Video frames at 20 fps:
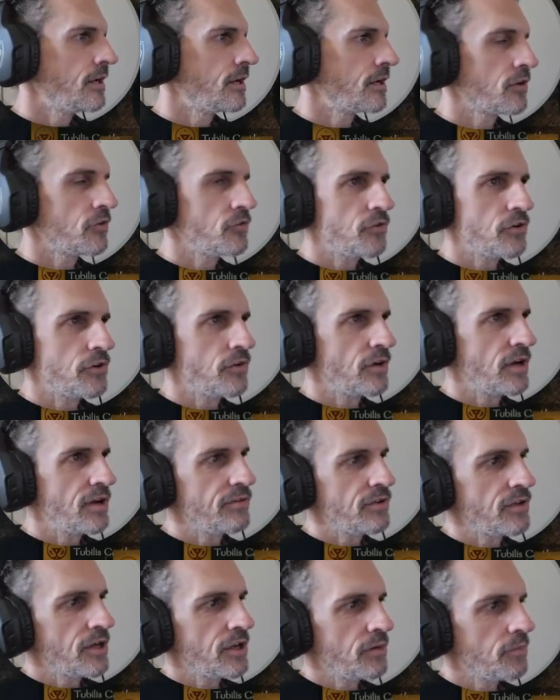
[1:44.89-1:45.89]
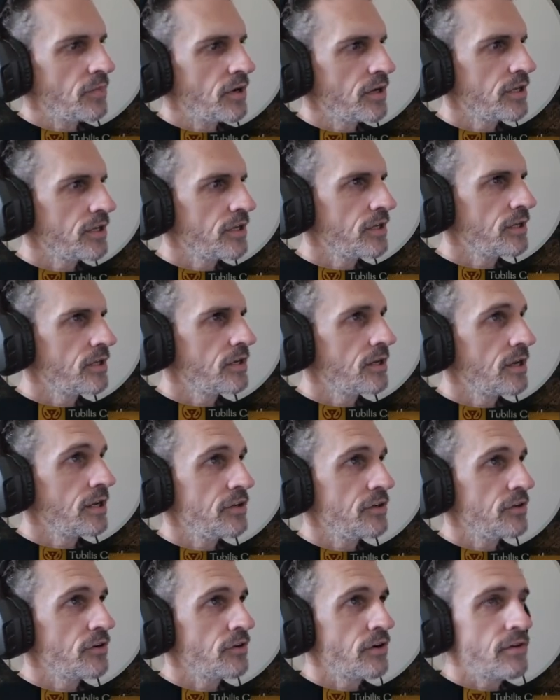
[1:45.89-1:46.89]
Because you don't have a lot of money, and
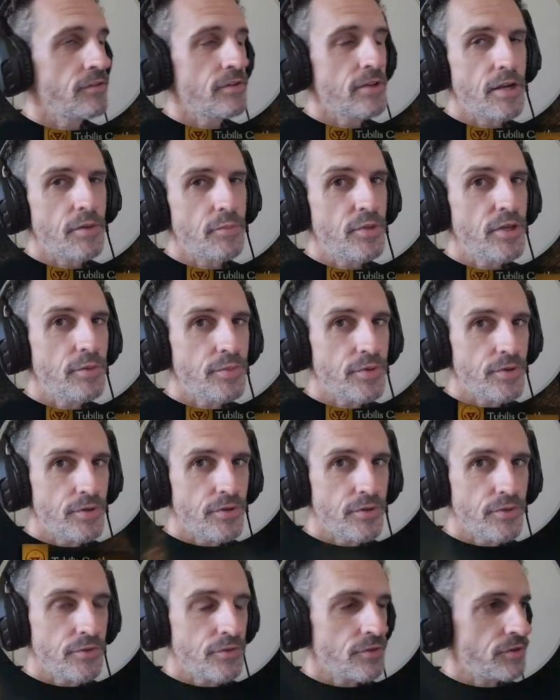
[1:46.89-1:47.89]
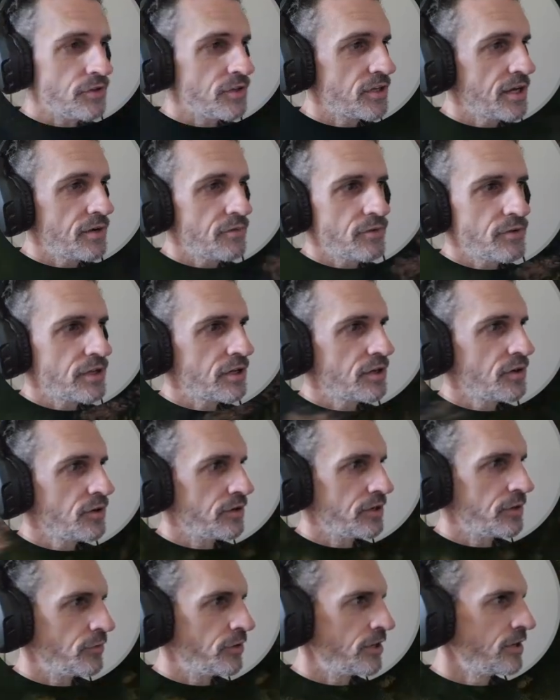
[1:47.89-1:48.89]
you don't have a lot of people, so you can't really go
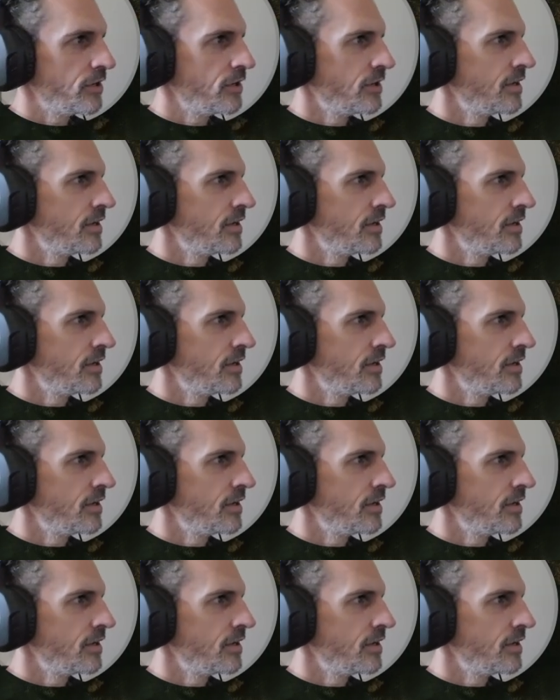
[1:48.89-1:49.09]
anywhere.